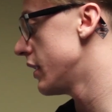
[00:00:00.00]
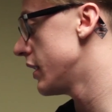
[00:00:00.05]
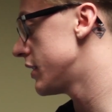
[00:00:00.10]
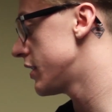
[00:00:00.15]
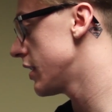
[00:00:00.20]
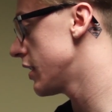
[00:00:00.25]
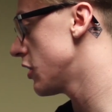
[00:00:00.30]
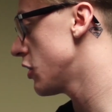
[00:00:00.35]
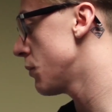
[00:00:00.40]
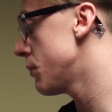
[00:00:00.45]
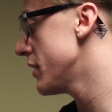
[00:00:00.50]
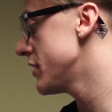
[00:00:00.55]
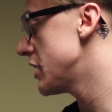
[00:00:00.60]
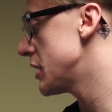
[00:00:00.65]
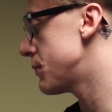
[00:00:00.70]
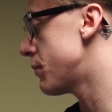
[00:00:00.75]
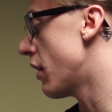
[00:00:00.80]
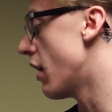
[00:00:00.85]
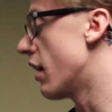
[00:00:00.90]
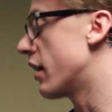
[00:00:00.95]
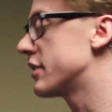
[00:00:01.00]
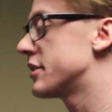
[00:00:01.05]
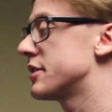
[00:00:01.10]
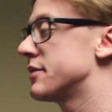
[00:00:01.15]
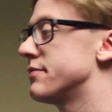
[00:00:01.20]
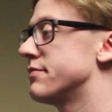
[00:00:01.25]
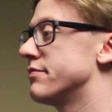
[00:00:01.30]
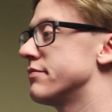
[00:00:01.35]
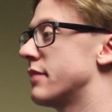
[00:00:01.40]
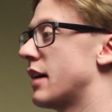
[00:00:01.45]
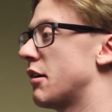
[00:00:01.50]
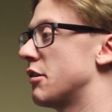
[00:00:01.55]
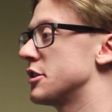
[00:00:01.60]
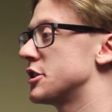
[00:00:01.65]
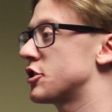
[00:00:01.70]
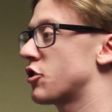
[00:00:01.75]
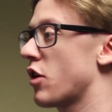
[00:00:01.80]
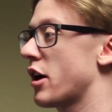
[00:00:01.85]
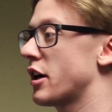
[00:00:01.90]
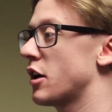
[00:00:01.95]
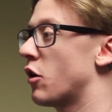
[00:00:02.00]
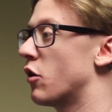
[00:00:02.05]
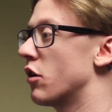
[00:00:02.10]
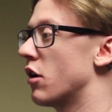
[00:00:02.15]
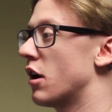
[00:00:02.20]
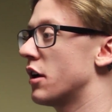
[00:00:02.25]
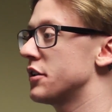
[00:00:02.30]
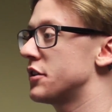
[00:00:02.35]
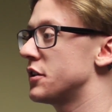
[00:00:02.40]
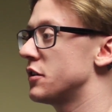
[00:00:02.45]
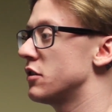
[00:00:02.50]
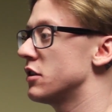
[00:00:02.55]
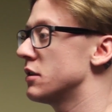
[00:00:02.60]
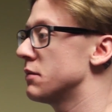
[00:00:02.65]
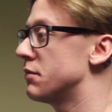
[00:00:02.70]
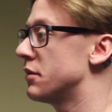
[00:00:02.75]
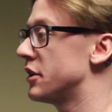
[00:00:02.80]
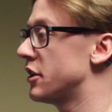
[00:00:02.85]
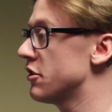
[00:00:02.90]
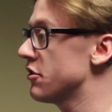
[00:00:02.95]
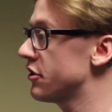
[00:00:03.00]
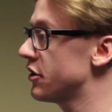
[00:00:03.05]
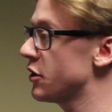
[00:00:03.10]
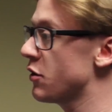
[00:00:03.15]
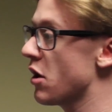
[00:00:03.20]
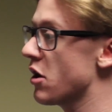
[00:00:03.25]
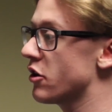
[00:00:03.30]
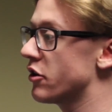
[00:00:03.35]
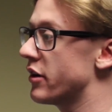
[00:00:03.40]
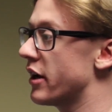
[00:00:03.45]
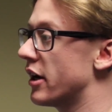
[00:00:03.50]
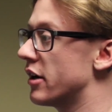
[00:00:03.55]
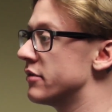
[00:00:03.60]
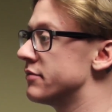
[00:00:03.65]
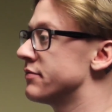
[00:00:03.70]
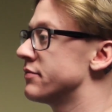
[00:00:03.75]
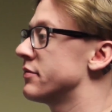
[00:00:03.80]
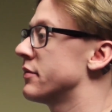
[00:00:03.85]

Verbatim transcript: It's a little business box. I was trying to hold on to it, but you're the new owner now.